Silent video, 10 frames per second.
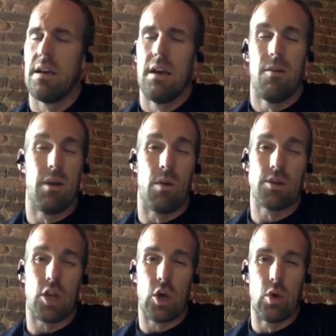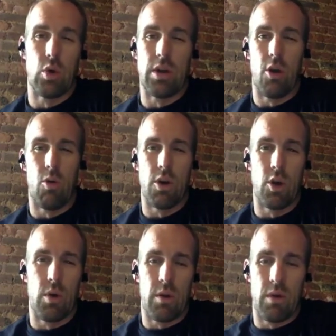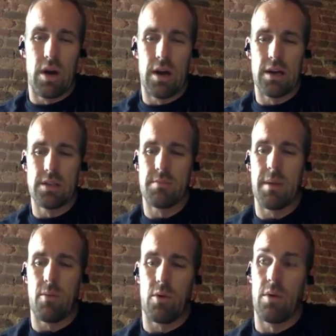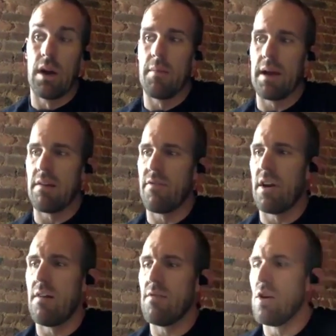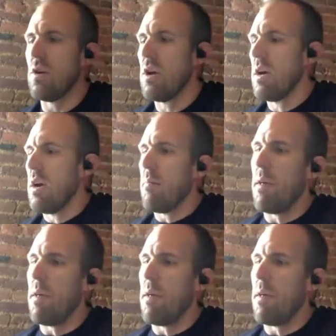when it wasn't cool and no one knew what it was, and people were really making fun of you. But